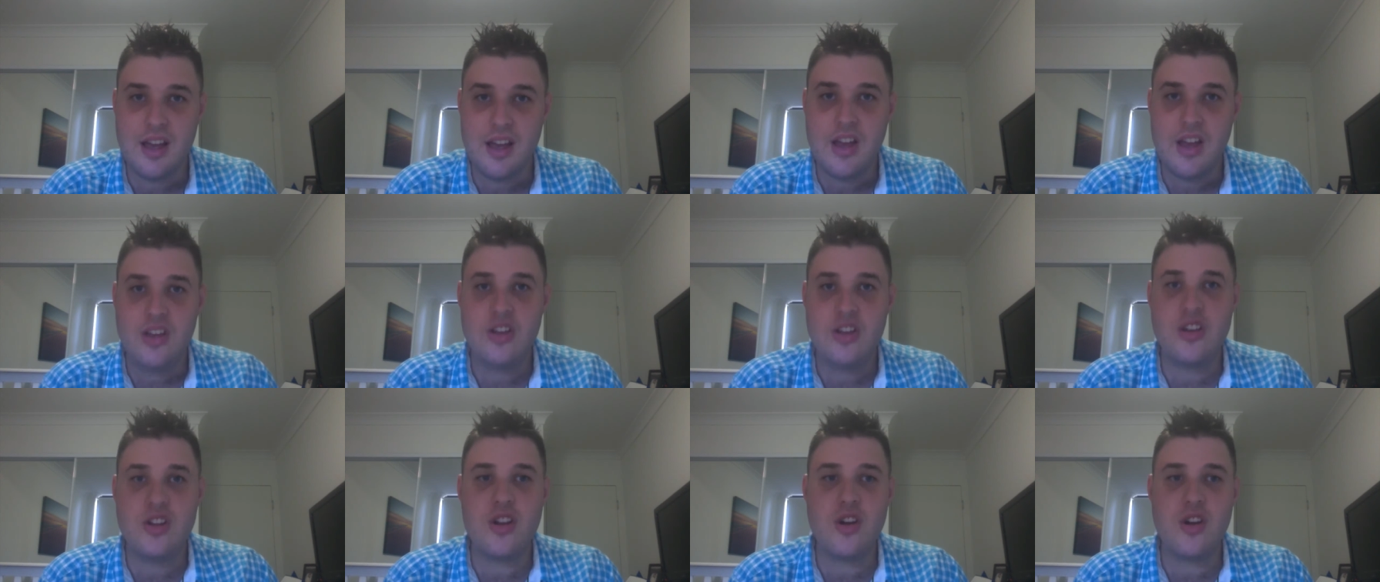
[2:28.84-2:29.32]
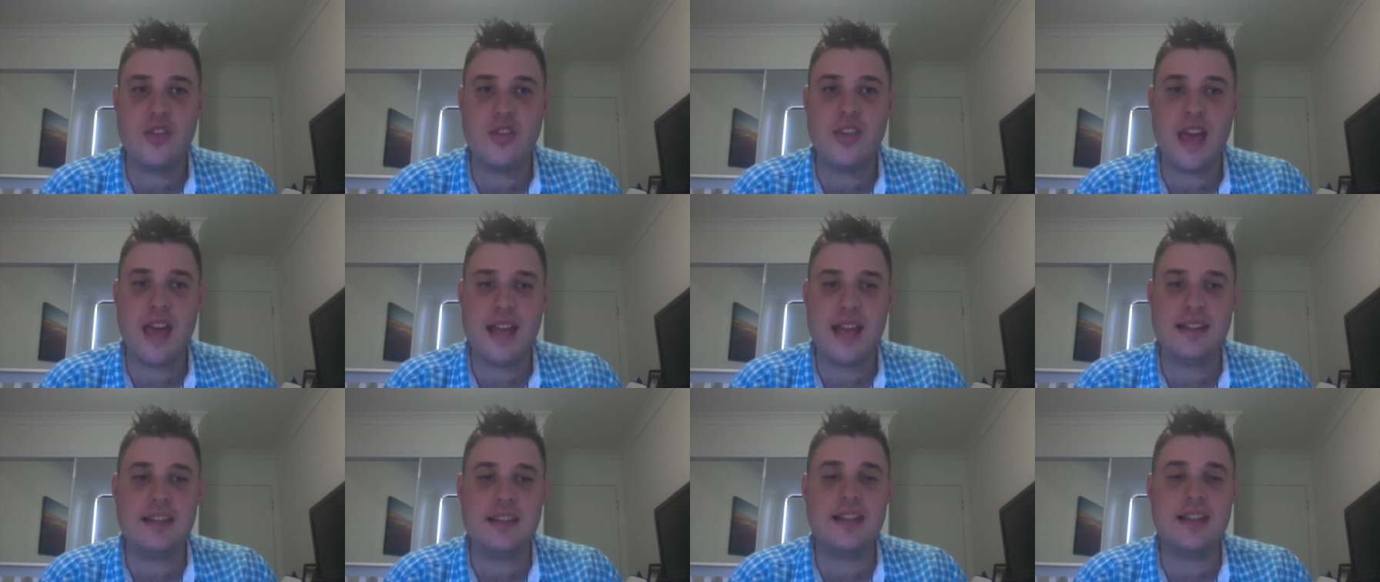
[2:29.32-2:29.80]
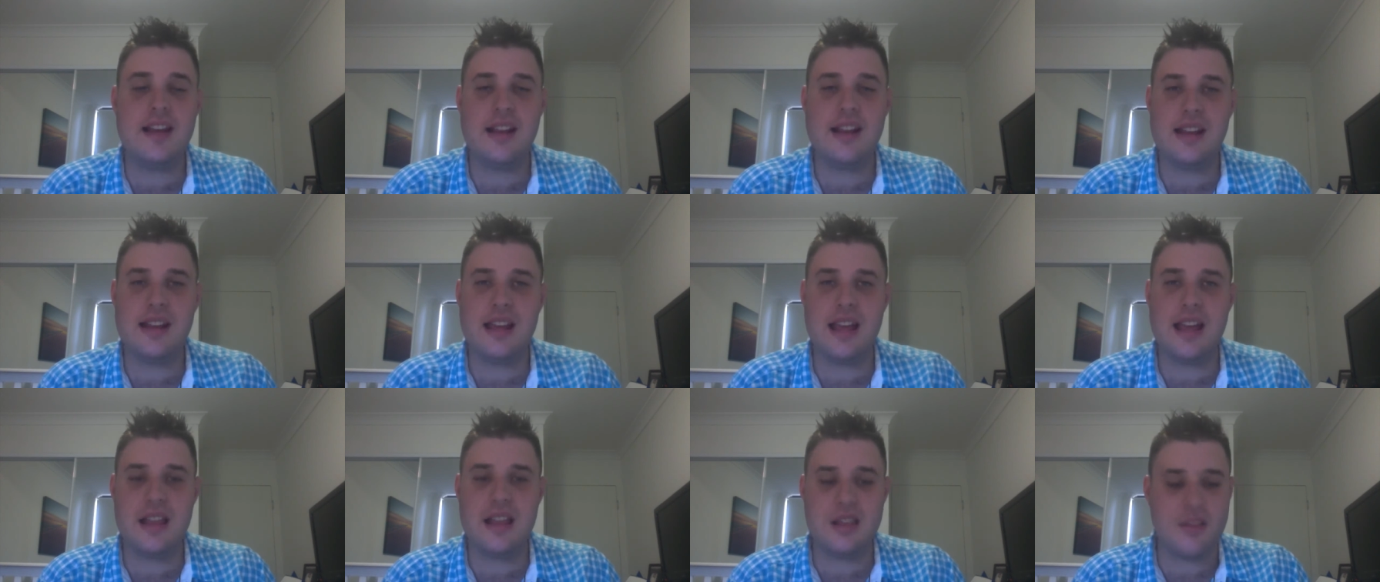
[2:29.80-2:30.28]
You know, that's
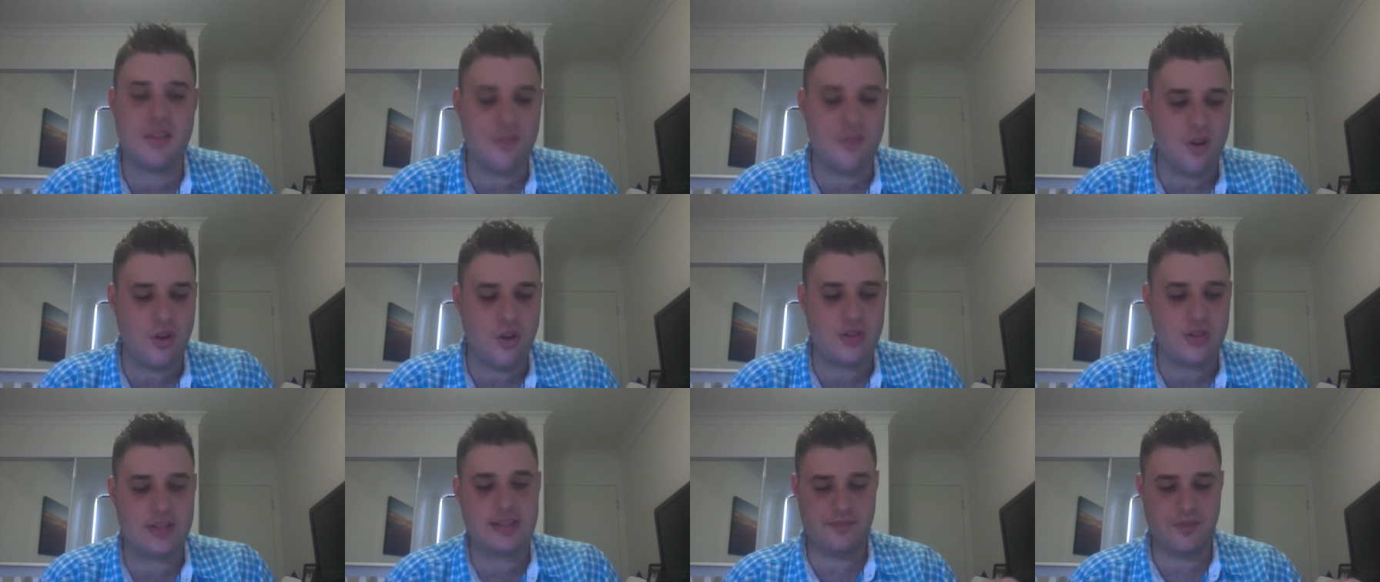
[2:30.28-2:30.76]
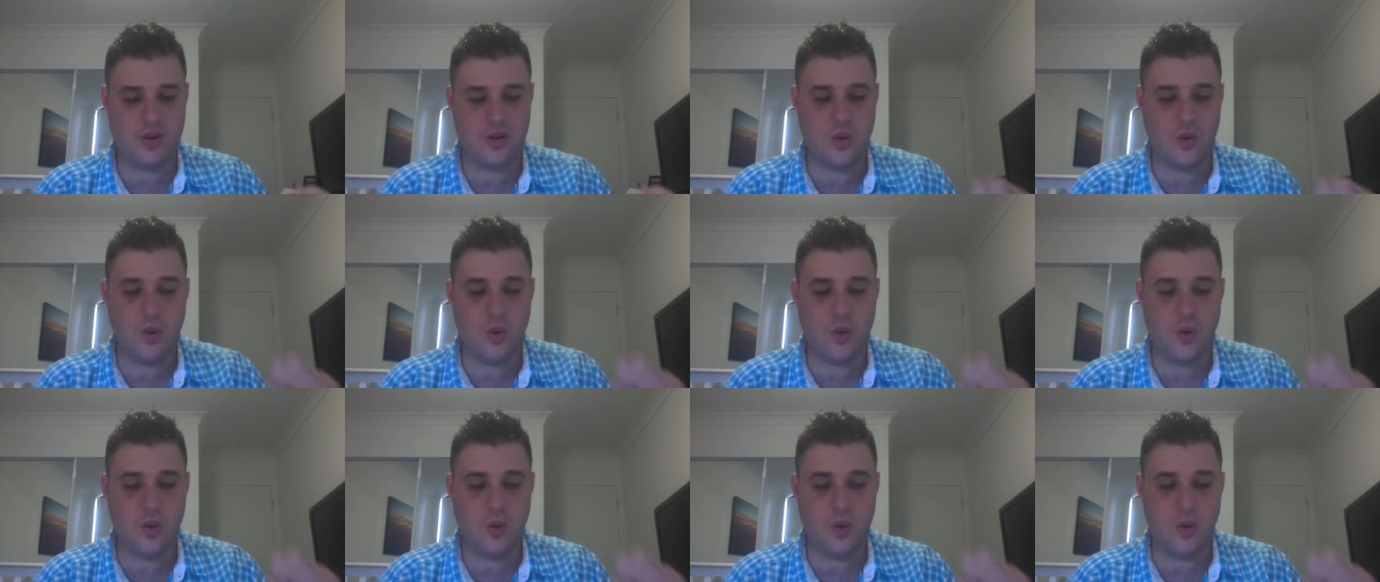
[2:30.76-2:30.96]
gonna get the votes.